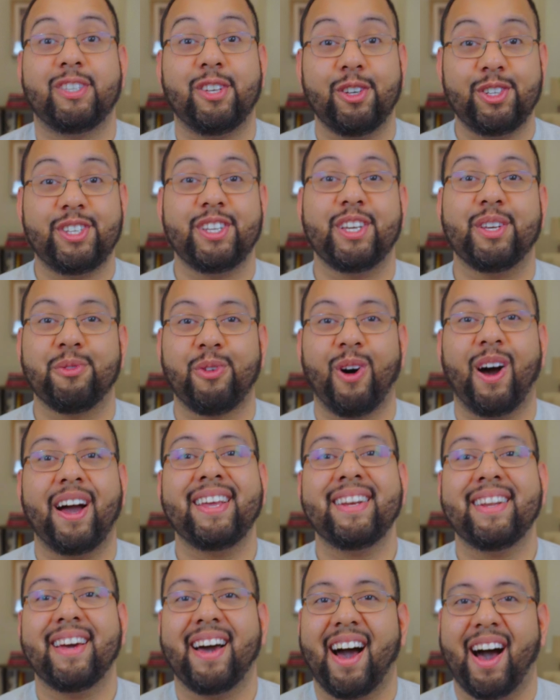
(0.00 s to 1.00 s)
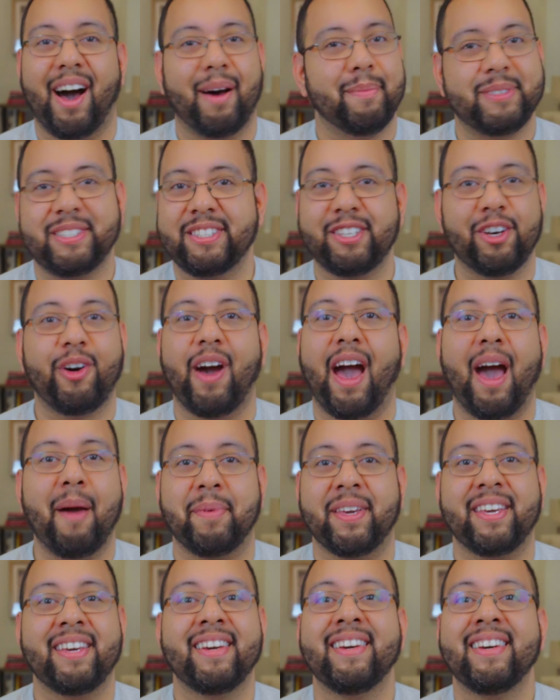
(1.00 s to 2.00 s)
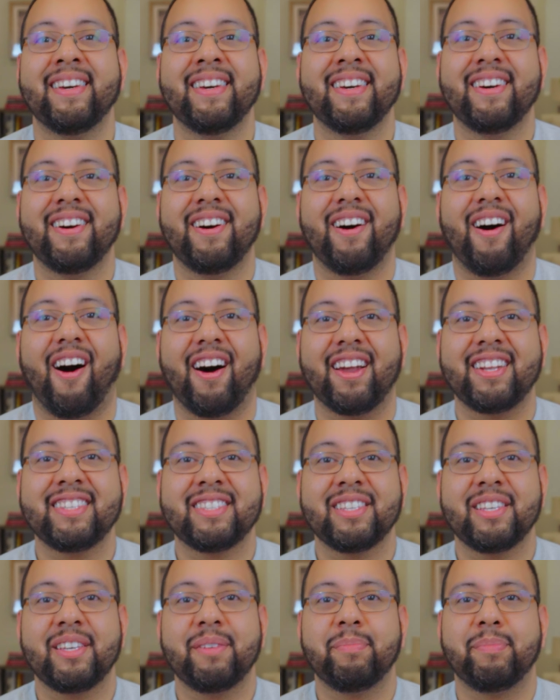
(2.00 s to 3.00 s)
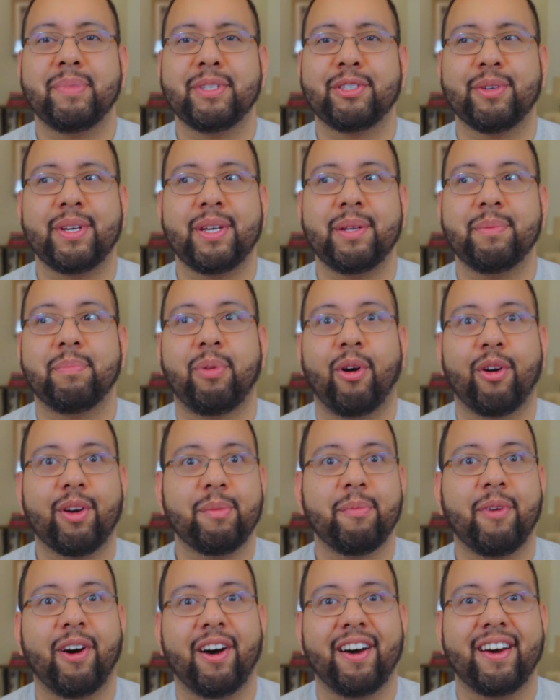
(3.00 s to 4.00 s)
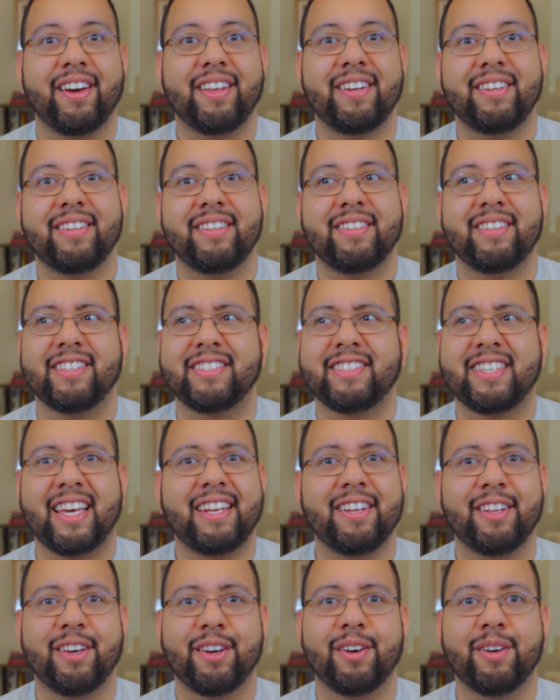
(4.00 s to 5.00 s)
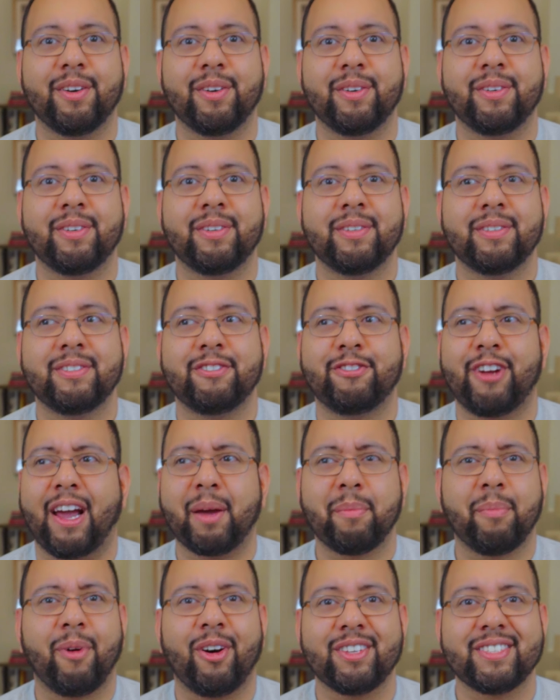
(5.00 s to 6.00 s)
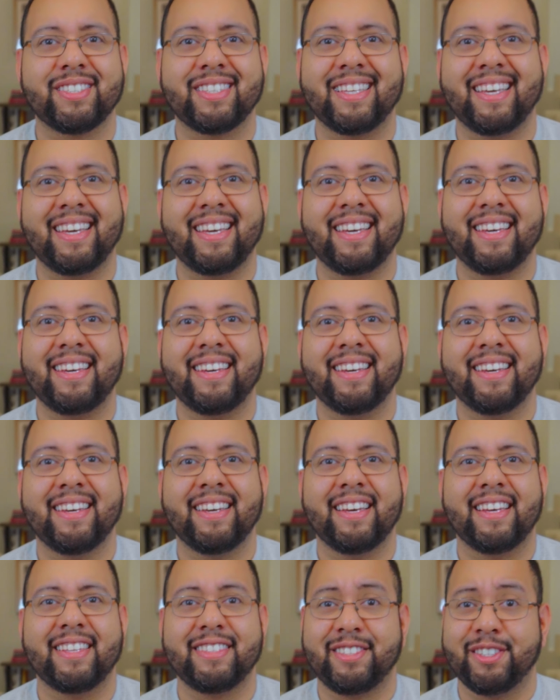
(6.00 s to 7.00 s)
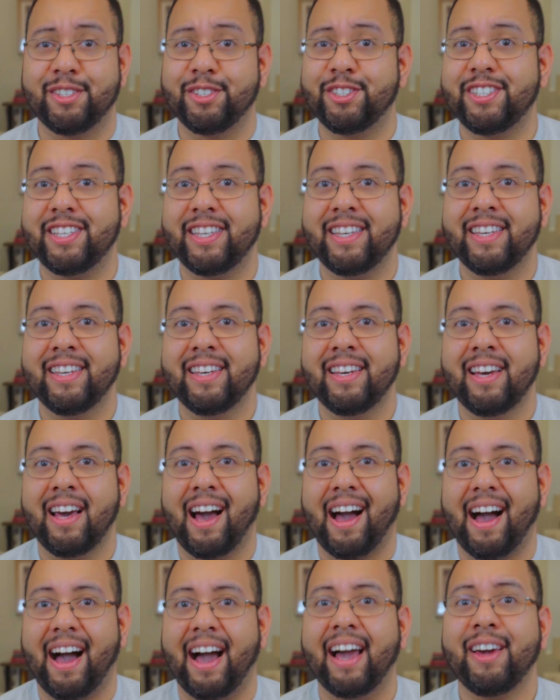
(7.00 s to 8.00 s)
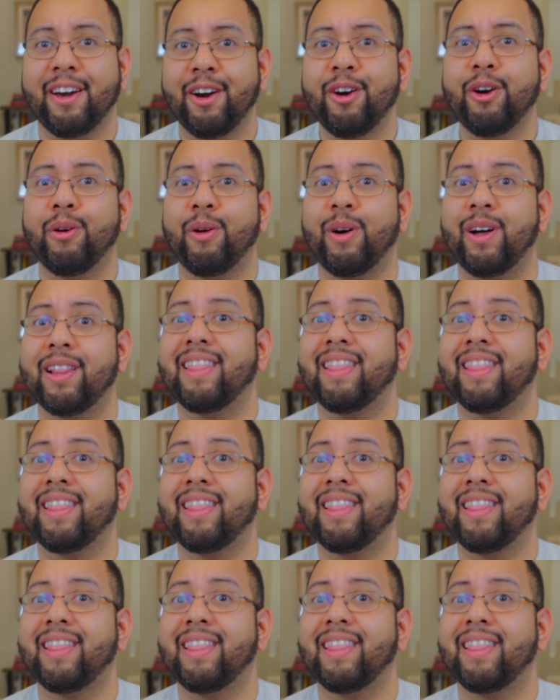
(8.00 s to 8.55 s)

Sushi and wine? I'm so happy. Honestly, between Pokemon, Nintendo, Dragon Ball Z, and sushi, I owe a